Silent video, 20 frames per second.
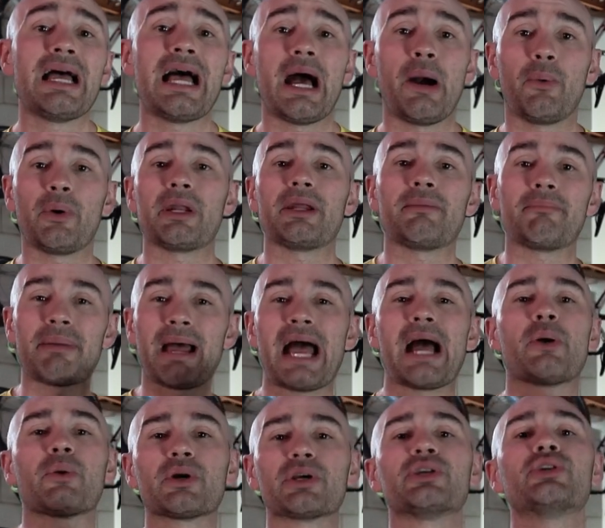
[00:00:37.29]
I wanna
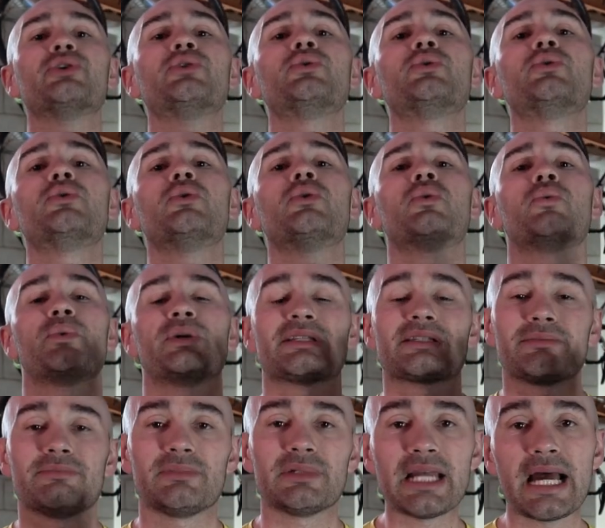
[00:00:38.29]
empower you with
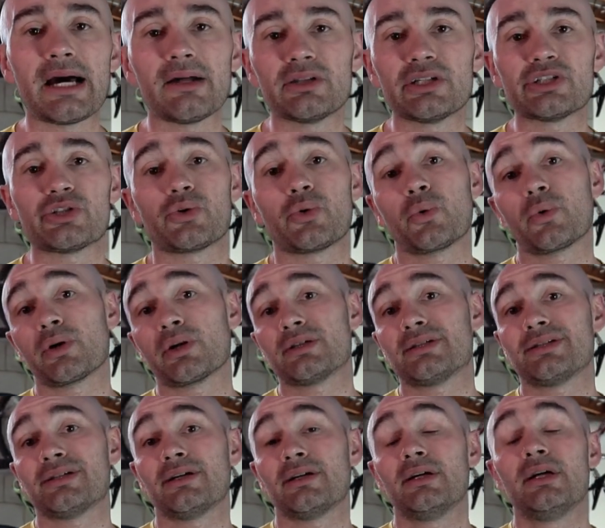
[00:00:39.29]
some knowledge in order
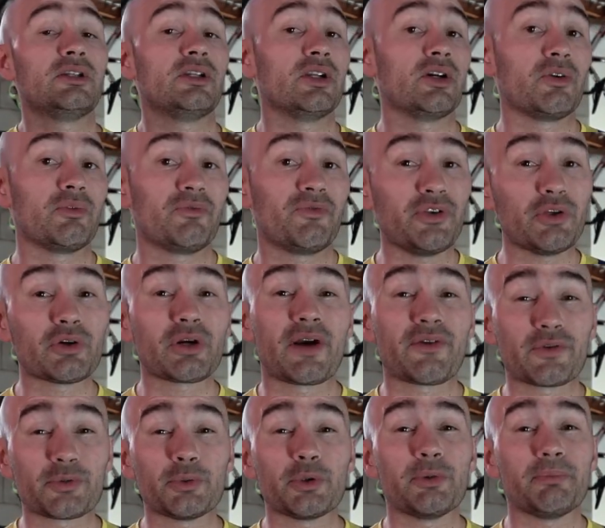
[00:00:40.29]
to, you know, feel
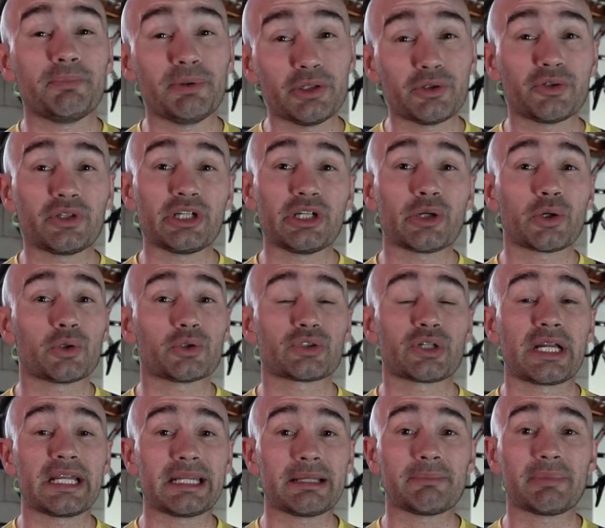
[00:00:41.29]
comfortable building your own
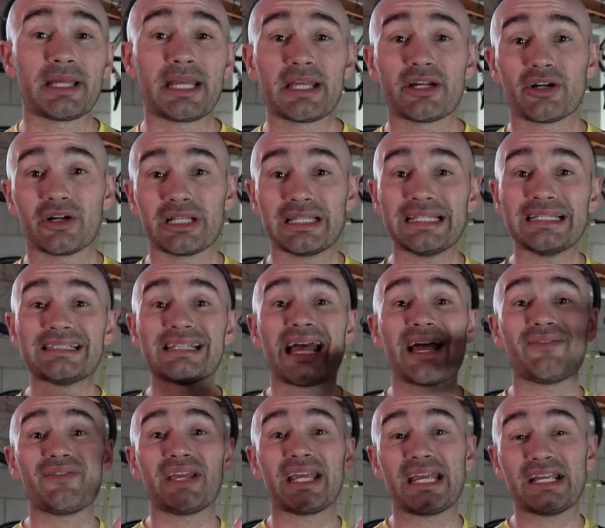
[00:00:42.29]
training plan or at least
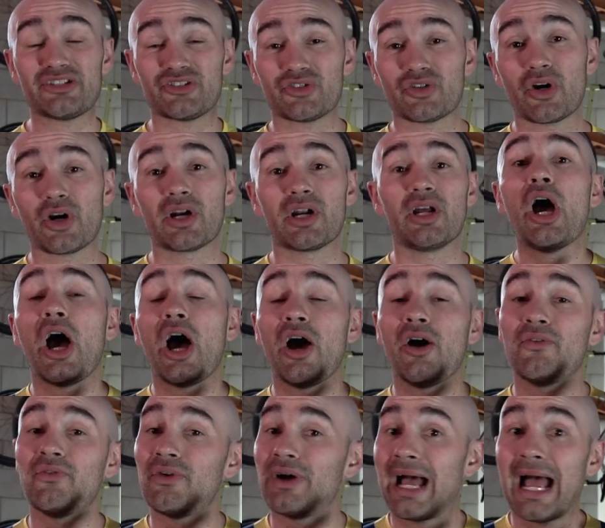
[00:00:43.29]
having a start
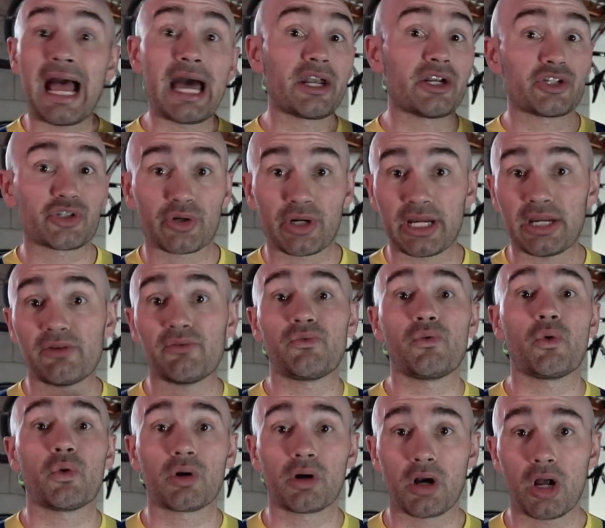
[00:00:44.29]
of how to train
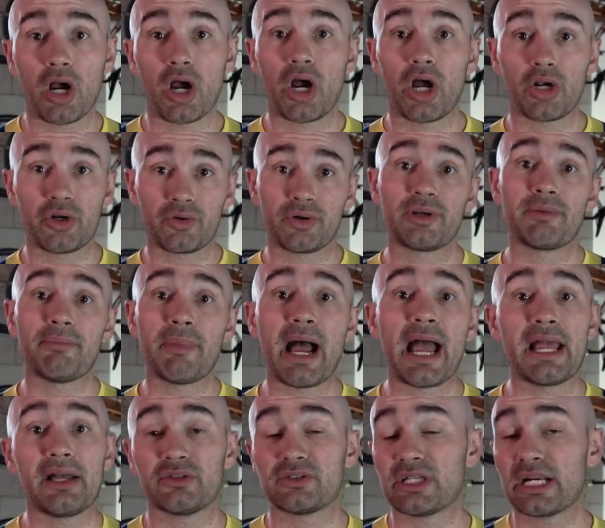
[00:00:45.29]
for 100
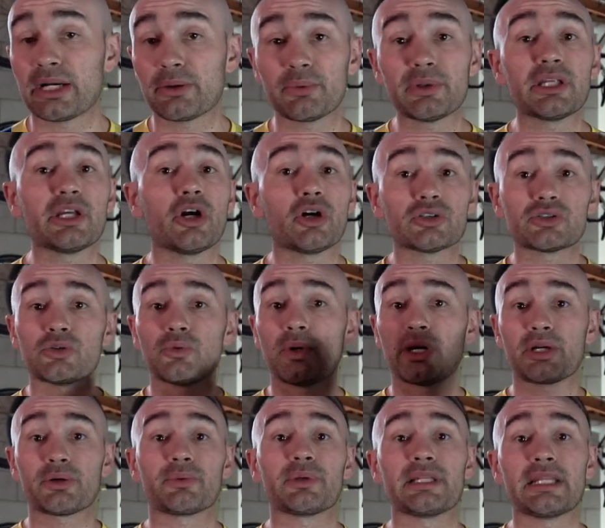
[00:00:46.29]
miles. And I really also
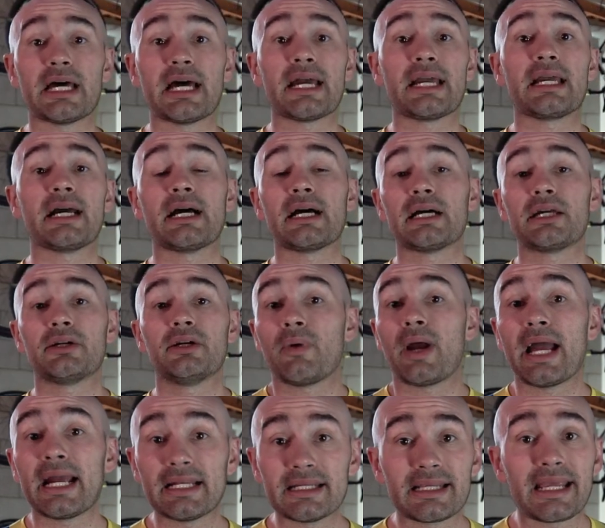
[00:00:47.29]
wanna rely on
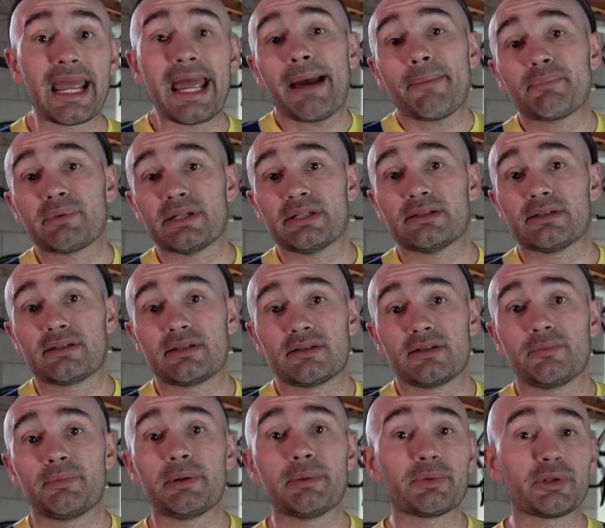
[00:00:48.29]
ride captains,
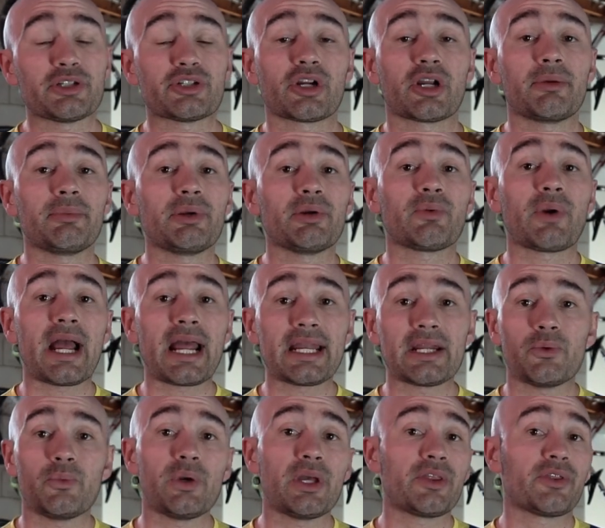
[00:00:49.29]
the people that you're gonna be
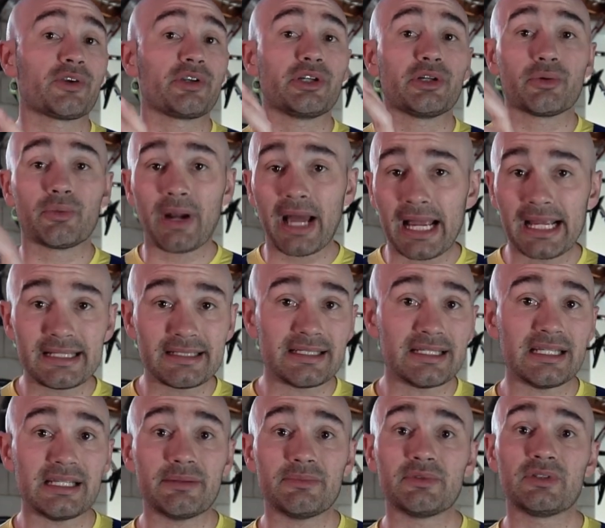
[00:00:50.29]
riding with or your ride
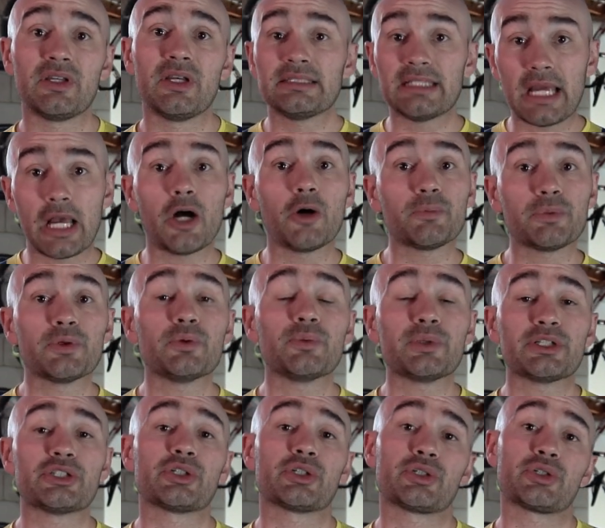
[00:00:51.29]
teams to help you
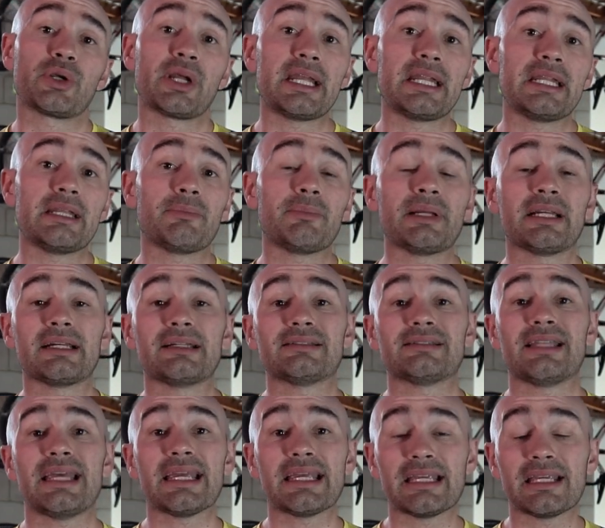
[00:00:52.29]
with your training because
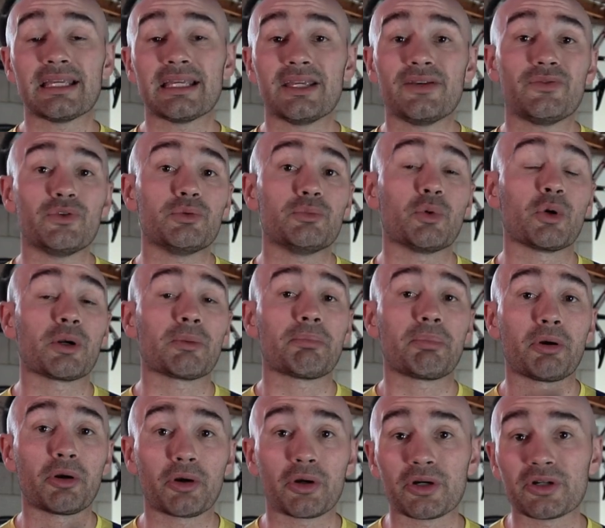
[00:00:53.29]
they can give you more
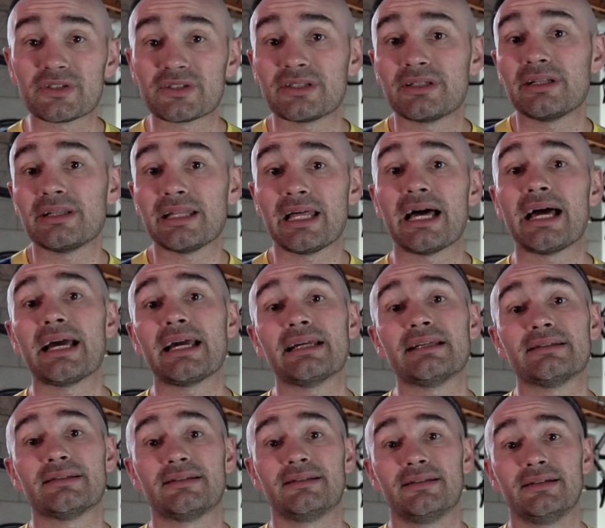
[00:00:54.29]

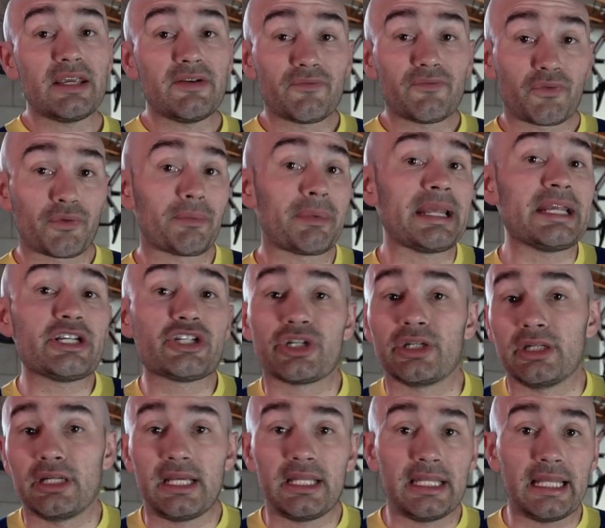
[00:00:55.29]
personalized
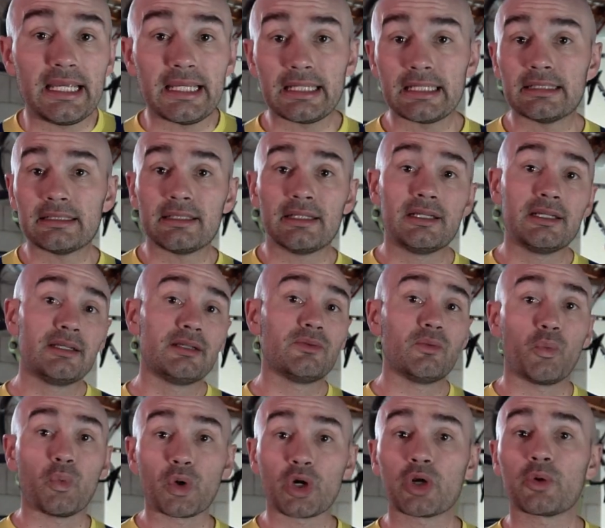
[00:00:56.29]
information and they can
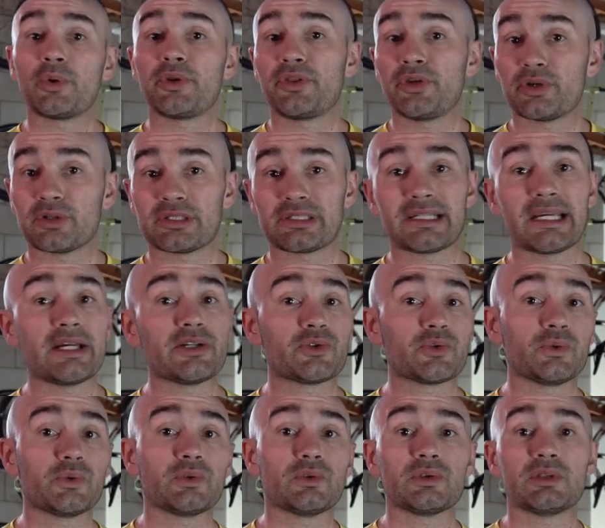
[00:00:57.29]
work with your
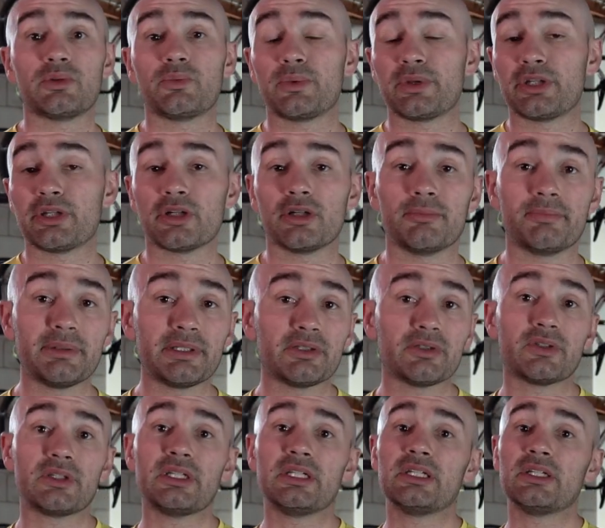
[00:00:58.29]
schedule and with your
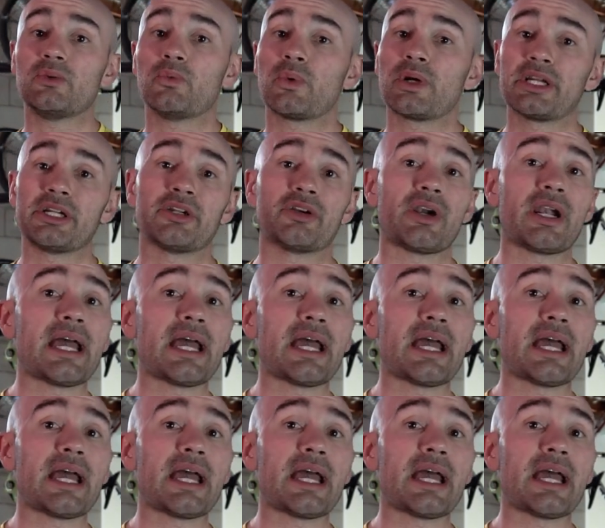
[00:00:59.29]
ability and where you're